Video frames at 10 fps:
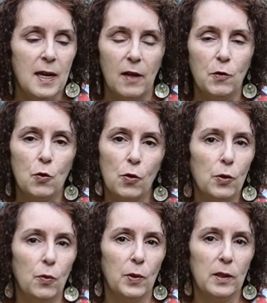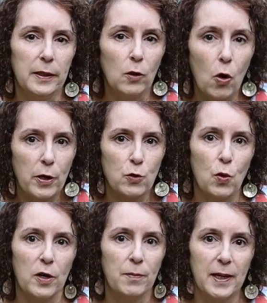If you grew a really large
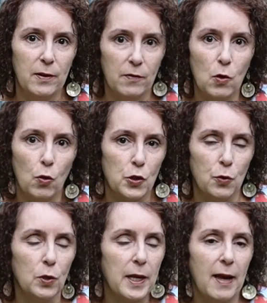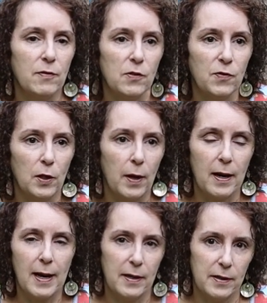watermelon, of course you would have to figure
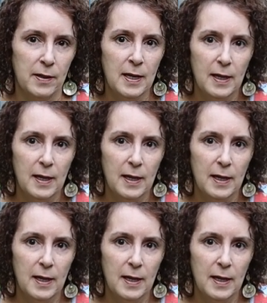out how to